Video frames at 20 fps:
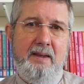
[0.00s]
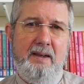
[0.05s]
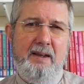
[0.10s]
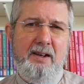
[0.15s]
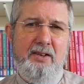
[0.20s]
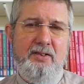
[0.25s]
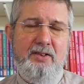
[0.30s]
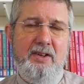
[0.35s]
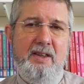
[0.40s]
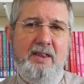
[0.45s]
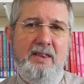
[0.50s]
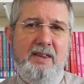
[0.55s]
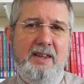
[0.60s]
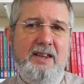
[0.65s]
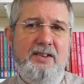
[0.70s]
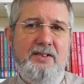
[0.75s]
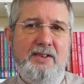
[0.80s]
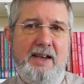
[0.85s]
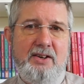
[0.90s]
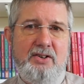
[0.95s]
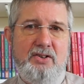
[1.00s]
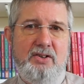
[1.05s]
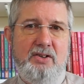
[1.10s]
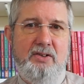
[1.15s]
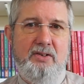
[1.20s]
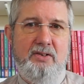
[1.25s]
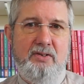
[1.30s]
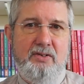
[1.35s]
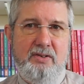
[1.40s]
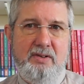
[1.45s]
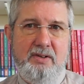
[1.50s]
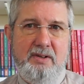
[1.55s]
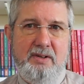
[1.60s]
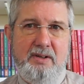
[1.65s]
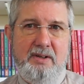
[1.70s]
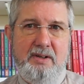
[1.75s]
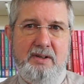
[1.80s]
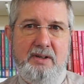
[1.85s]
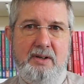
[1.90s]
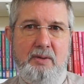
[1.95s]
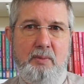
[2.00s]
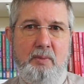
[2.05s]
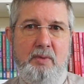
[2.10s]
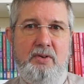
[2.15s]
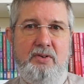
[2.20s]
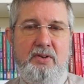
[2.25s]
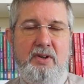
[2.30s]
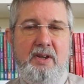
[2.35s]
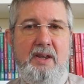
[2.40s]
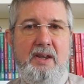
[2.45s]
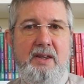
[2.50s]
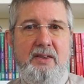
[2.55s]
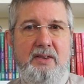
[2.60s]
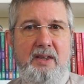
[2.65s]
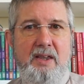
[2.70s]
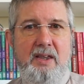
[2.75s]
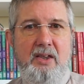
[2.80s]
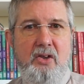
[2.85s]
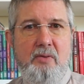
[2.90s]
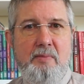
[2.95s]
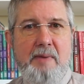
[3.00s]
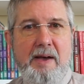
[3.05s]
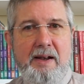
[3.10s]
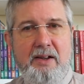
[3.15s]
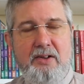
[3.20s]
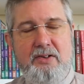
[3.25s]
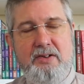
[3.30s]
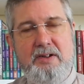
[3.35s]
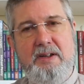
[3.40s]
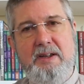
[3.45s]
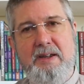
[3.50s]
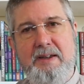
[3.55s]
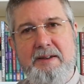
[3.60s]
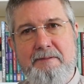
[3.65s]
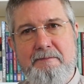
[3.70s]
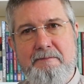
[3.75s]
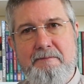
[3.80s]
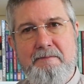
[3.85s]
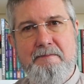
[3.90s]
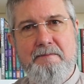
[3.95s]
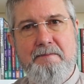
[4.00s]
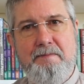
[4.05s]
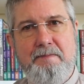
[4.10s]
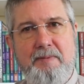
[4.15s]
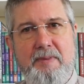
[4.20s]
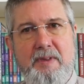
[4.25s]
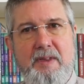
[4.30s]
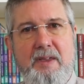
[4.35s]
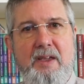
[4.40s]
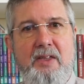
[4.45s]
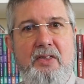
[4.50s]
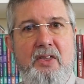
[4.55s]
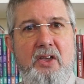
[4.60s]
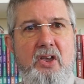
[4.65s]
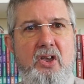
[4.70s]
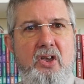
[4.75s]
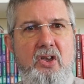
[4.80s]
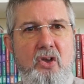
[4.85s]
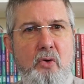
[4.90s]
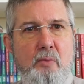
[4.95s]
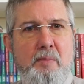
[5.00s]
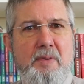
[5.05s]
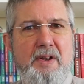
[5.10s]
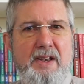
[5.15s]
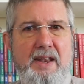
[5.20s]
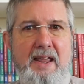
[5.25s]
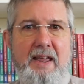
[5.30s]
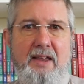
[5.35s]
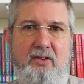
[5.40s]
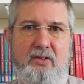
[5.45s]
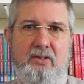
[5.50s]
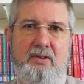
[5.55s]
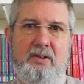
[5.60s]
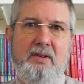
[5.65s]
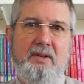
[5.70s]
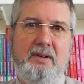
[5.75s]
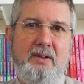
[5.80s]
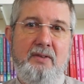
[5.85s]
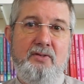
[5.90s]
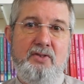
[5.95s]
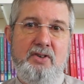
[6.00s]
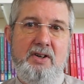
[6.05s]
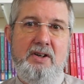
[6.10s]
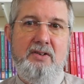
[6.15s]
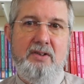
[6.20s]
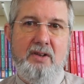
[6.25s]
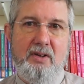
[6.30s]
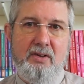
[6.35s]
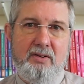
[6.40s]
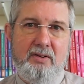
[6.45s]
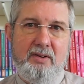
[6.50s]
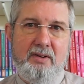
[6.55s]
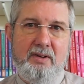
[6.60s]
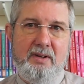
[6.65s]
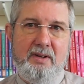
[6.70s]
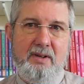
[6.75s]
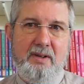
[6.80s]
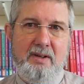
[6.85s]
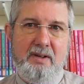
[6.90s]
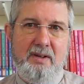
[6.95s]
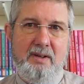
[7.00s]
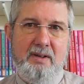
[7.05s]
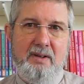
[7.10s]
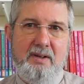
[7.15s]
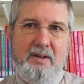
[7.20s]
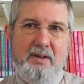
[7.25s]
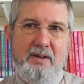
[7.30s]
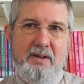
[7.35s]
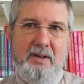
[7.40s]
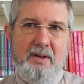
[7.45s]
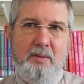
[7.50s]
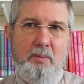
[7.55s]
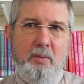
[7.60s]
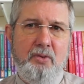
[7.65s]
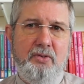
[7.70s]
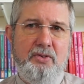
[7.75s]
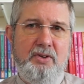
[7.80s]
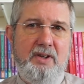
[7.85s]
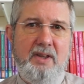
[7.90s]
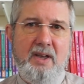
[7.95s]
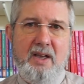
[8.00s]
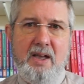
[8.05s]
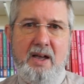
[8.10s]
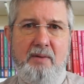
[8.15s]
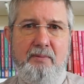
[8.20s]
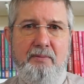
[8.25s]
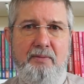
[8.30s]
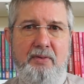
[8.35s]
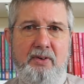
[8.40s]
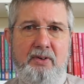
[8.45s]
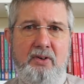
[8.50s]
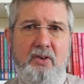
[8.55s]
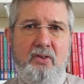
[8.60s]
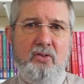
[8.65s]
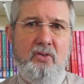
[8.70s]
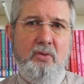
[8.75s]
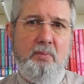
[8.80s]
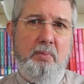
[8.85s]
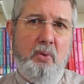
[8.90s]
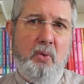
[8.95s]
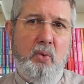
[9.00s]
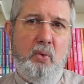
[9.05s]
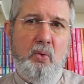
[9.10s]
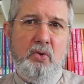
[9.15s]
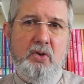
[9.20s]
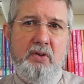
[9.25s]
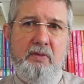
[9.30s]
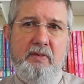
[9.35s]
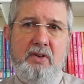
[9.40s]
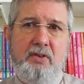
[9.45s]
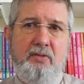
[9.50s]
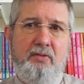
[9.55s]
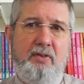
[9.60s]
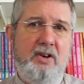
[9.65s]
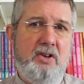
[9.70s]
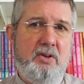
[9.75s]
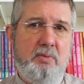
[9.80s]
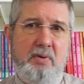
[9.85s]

It is in these actions we see the humanity, the humanness of Jesus, wanting the comfort and support of his friends'